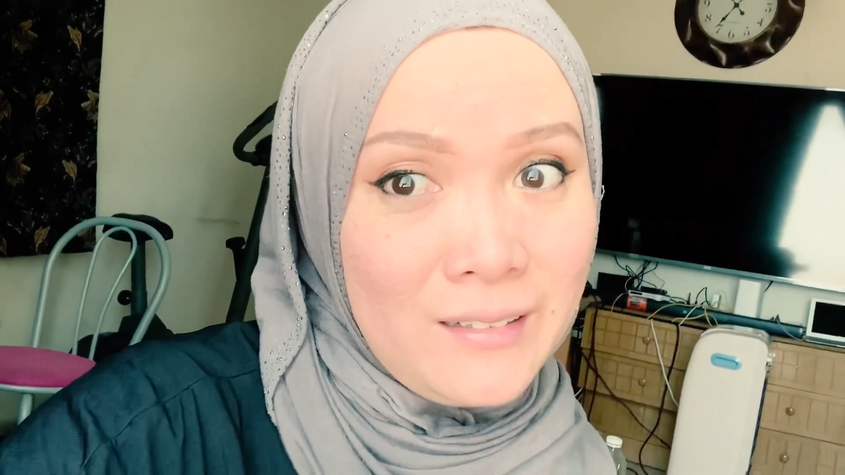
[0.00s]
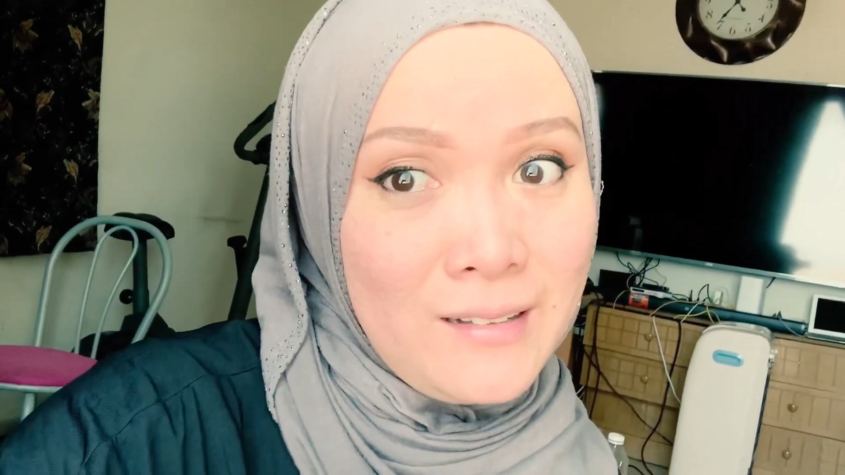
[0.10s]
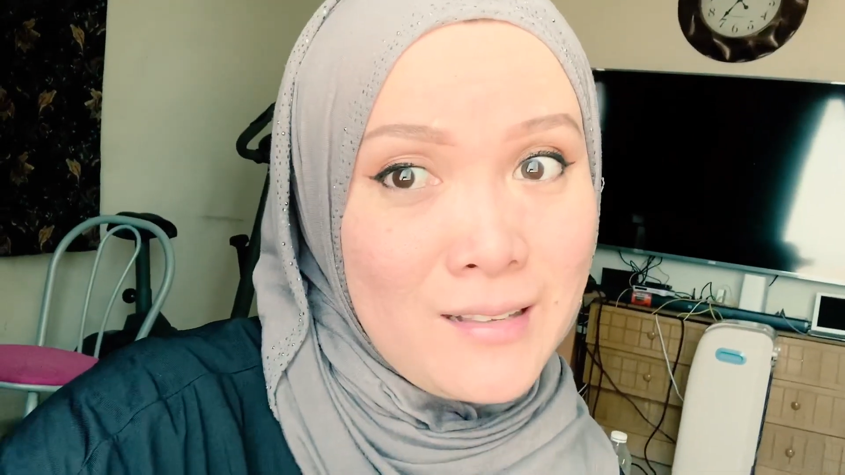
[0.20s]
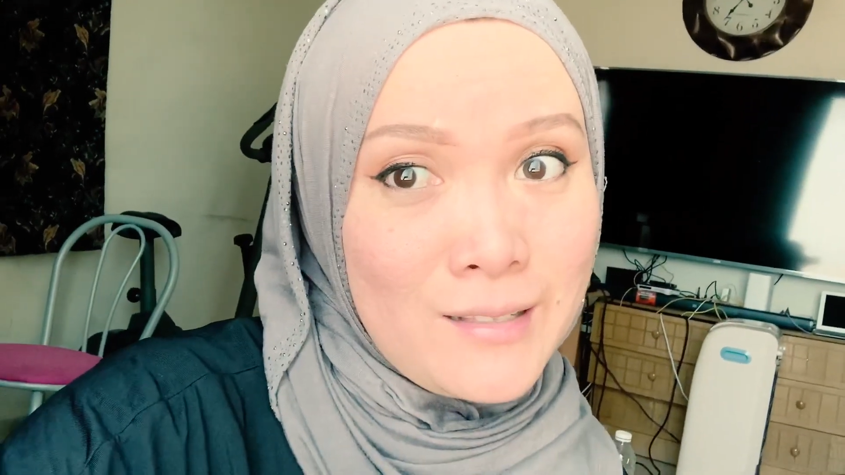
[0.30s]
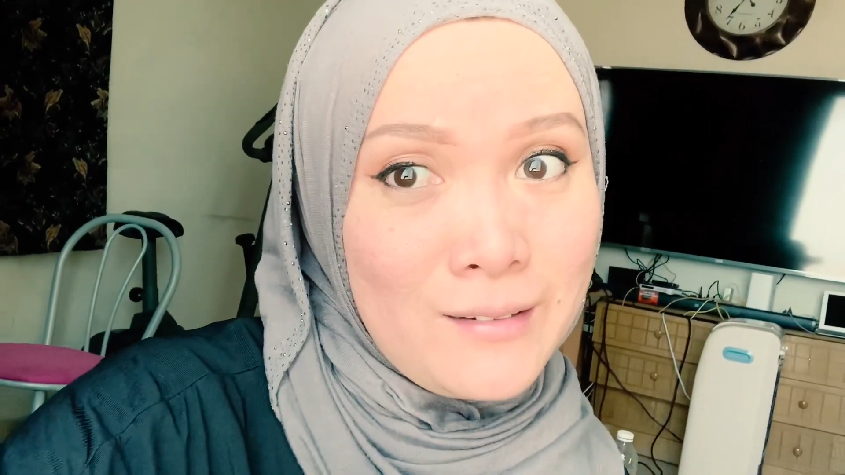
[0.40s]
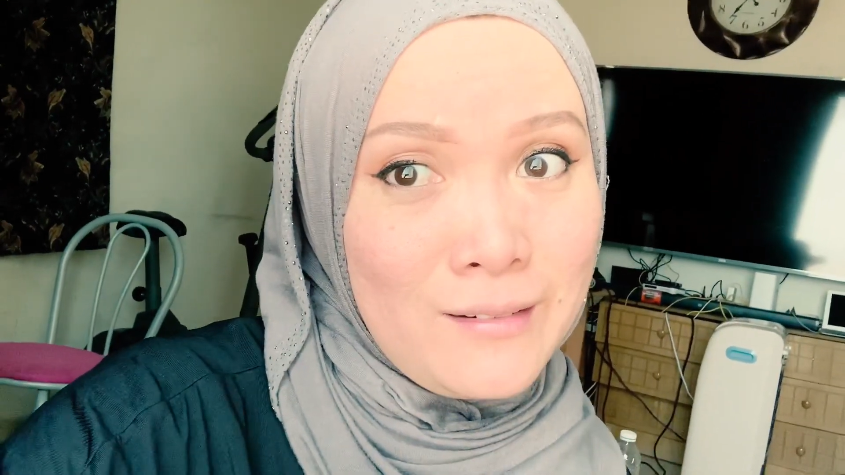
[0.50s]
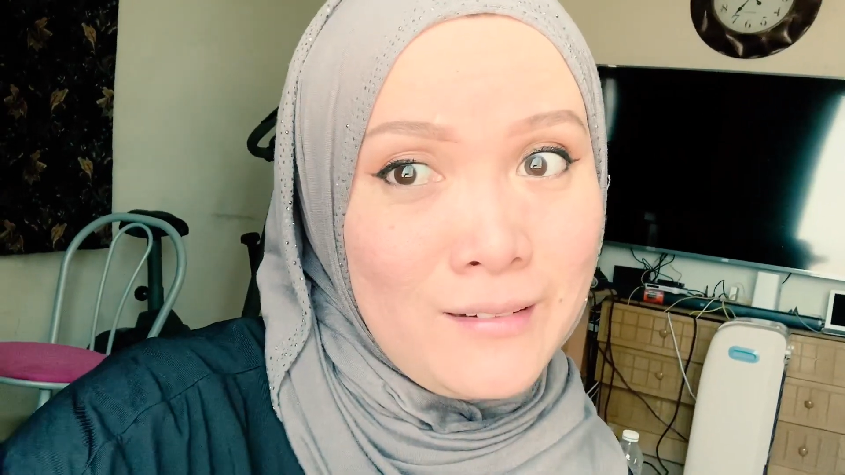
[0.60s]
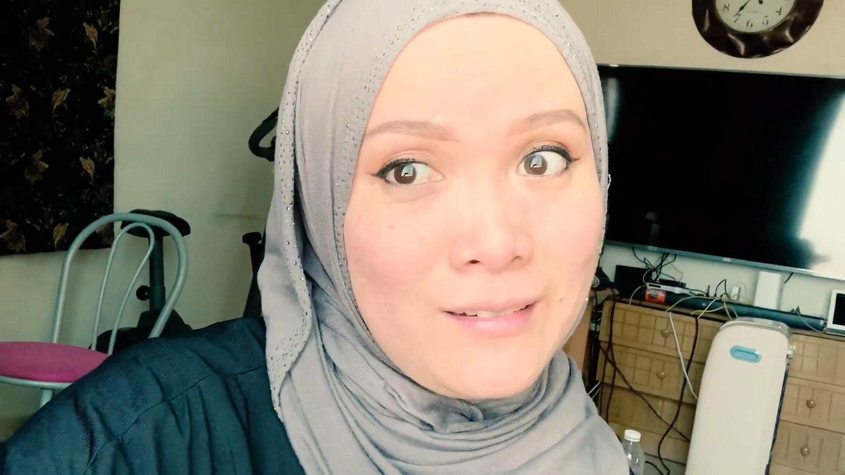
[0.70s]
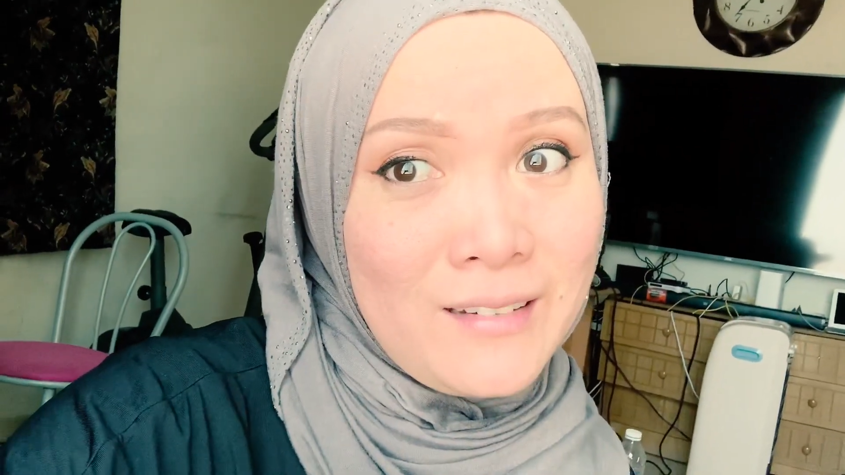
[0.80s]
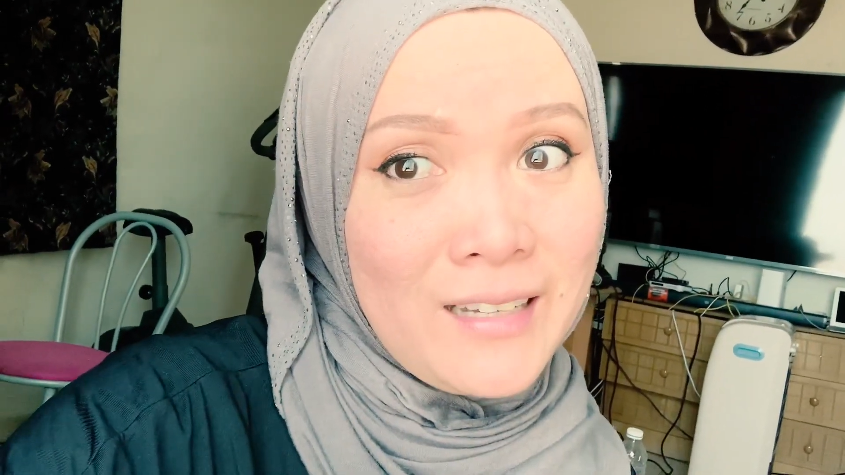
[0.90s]
also
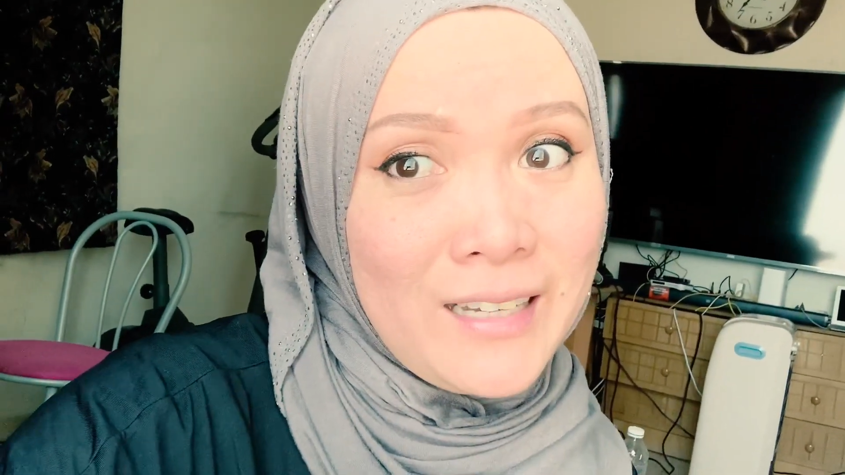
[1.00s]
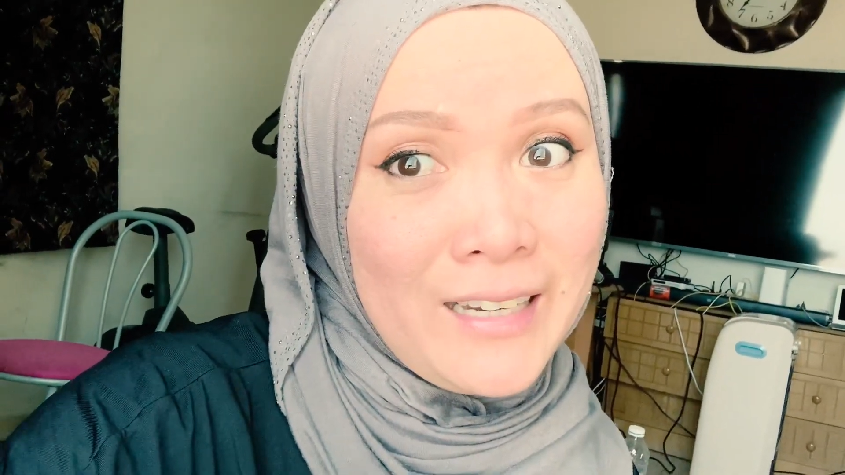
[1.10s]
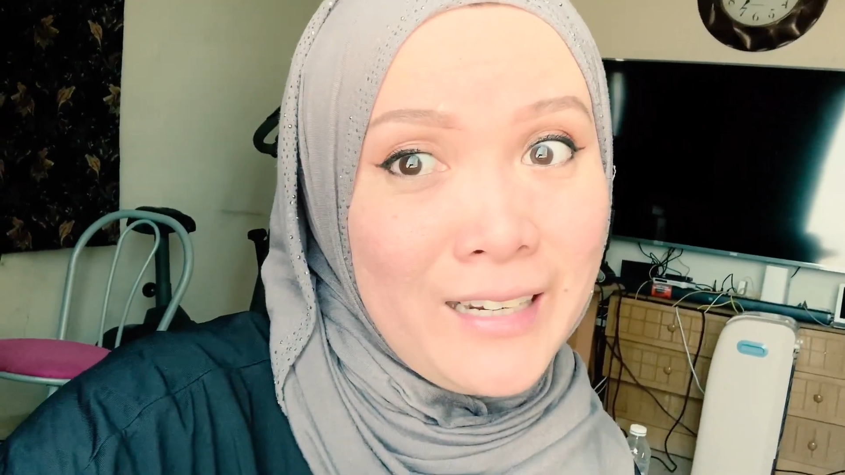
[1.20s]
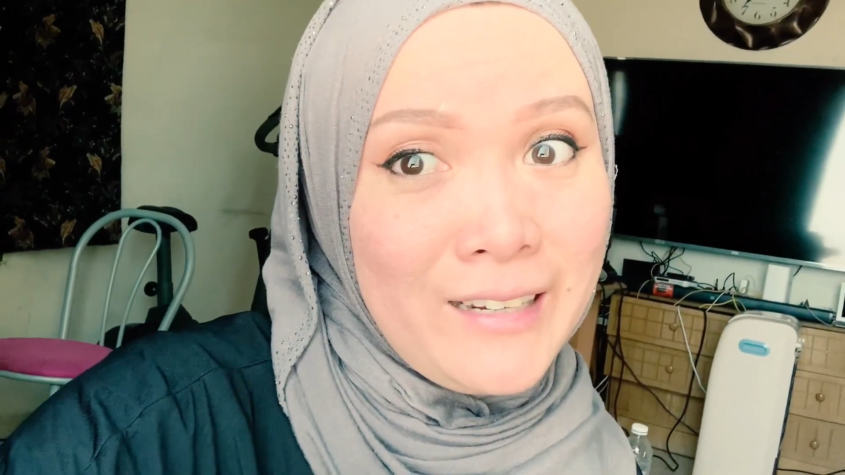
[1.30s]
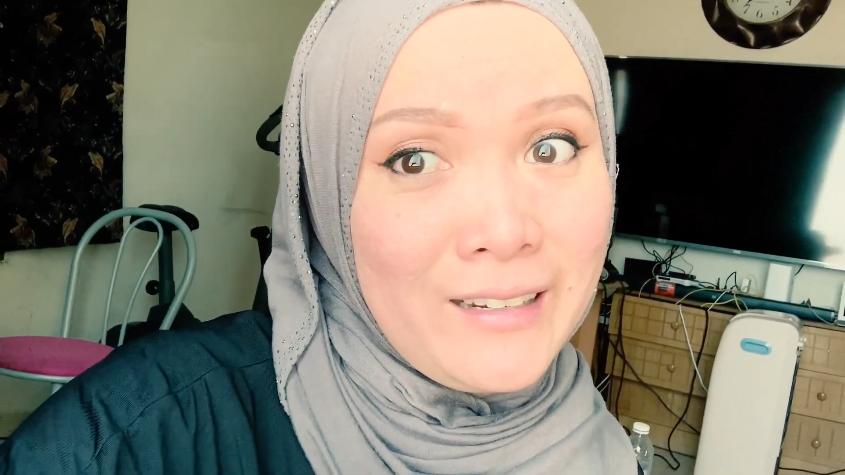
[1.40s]
can